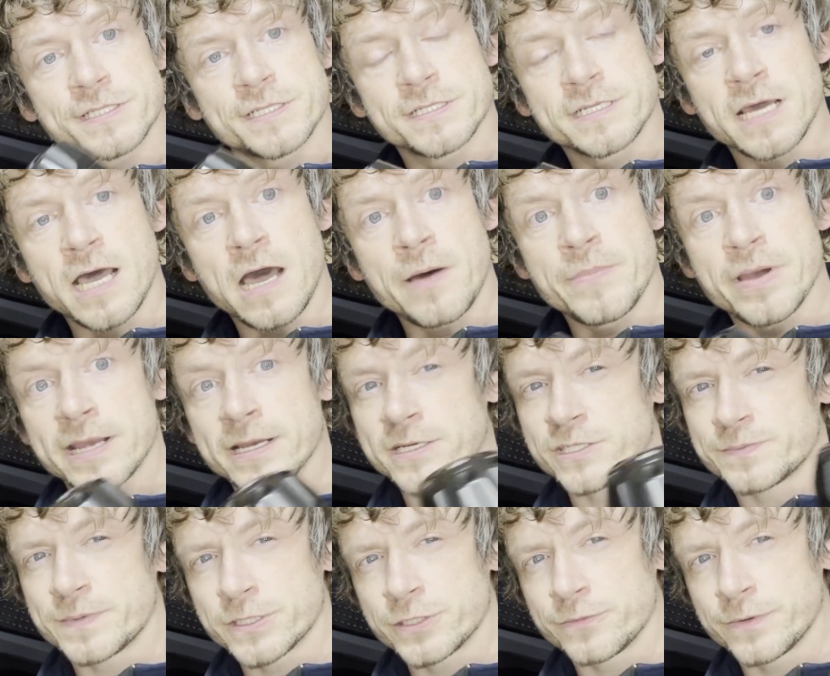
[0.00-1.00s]
the tarmac,
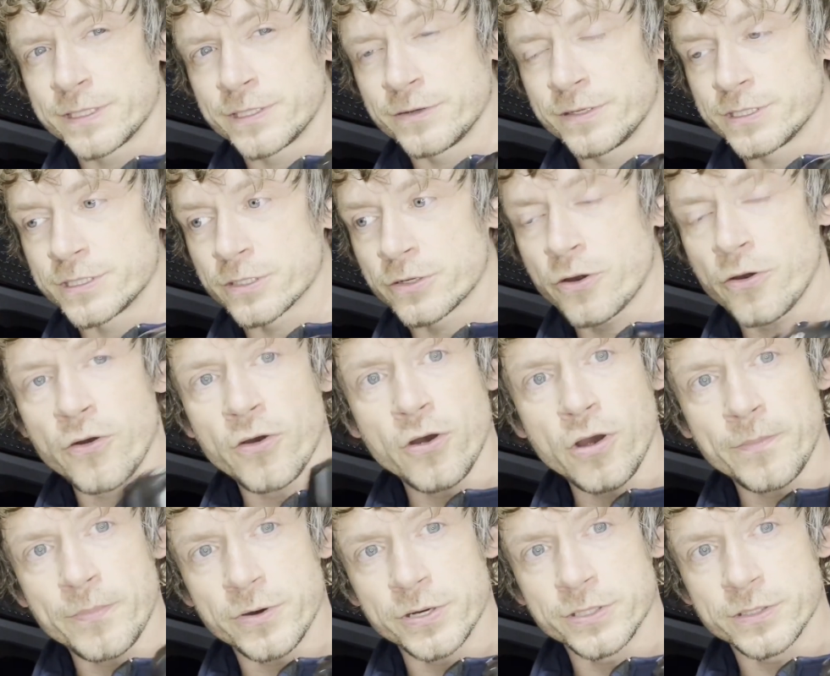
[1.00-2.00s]
especially when you hit the
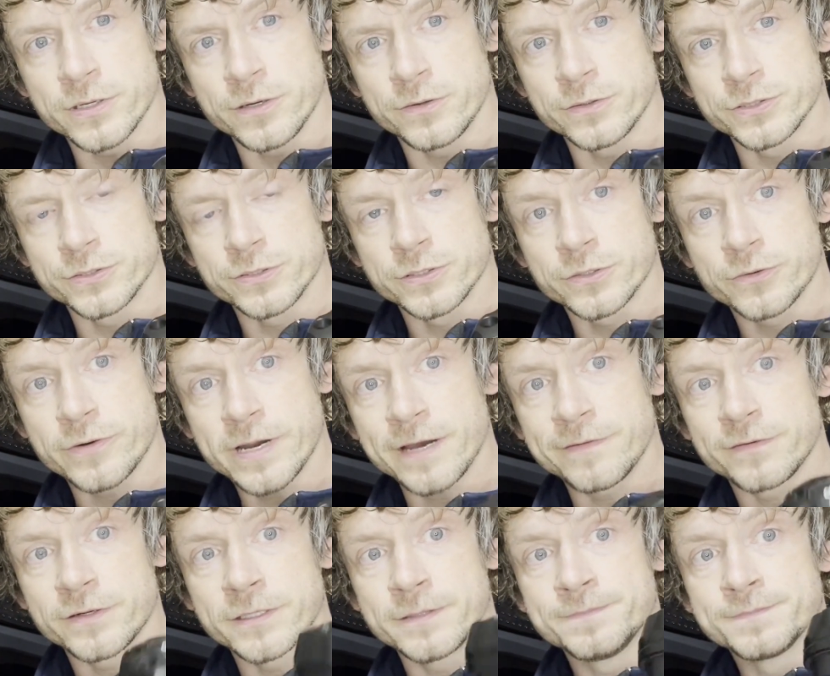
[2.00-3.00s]
curb or you go into the
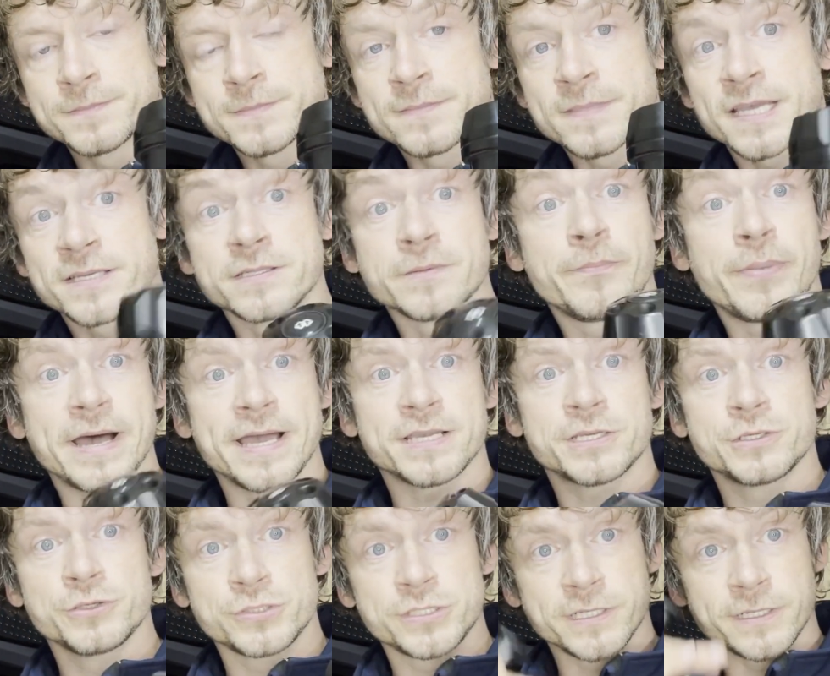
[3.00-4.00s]
gravel, the
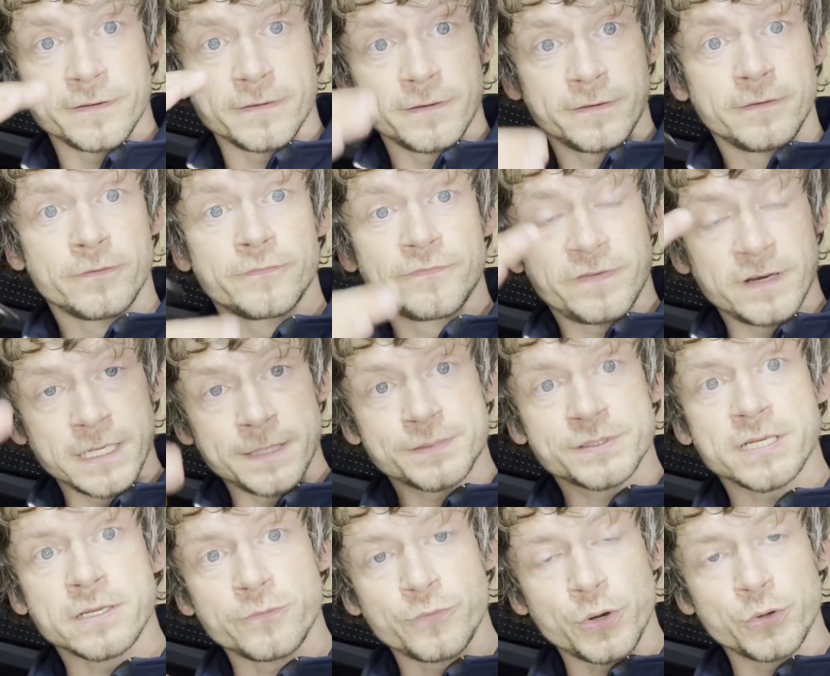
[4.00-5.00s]
bike usually flips
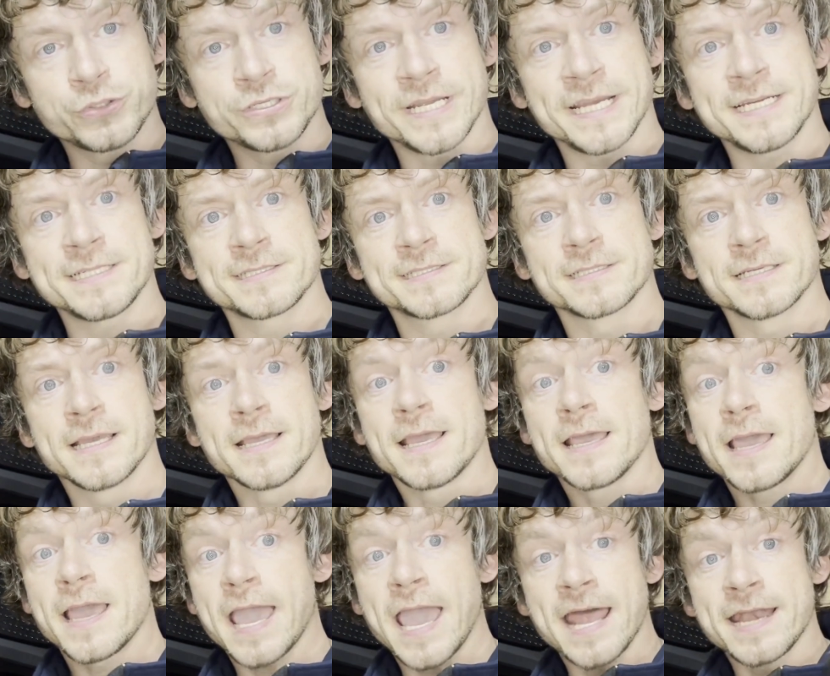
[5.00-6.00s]
and rotates,
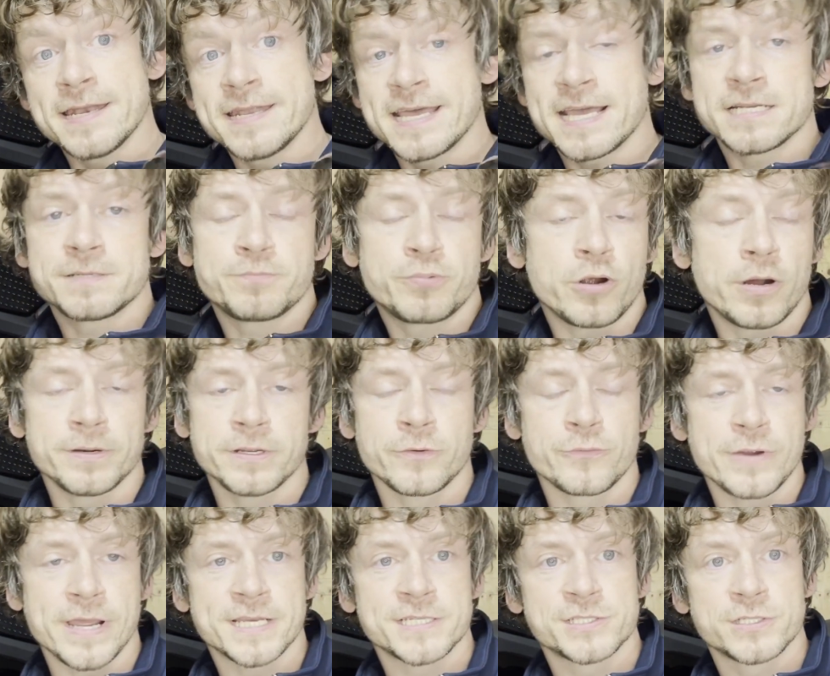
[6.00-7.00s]
and that probably
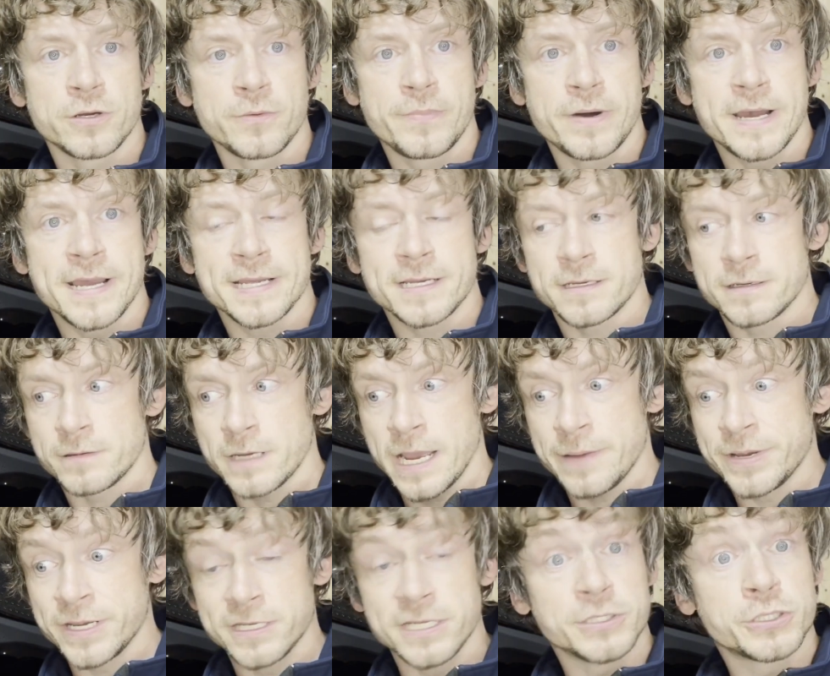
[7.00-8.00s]
wrecks your bike. I
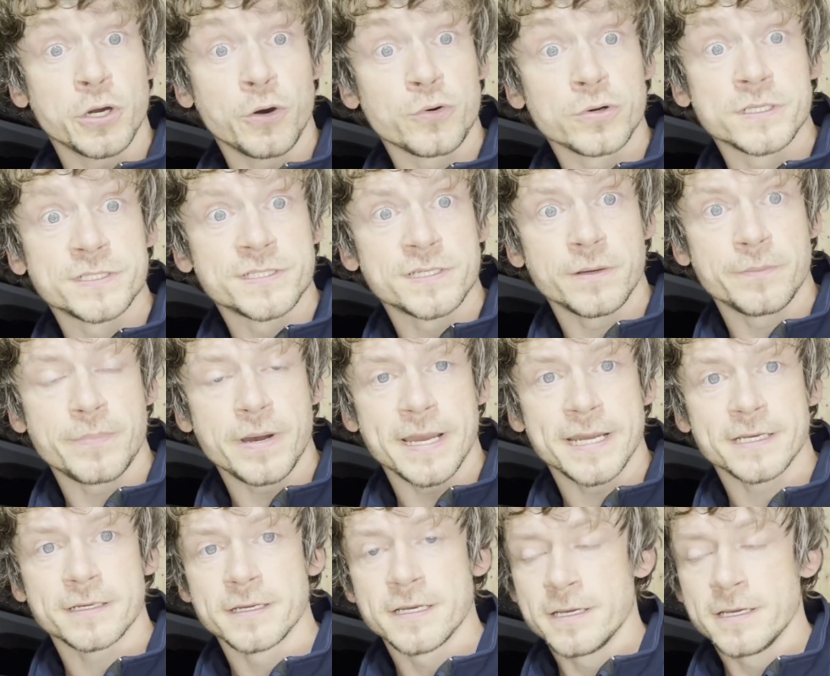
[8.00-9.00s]
mean, it totals your bike.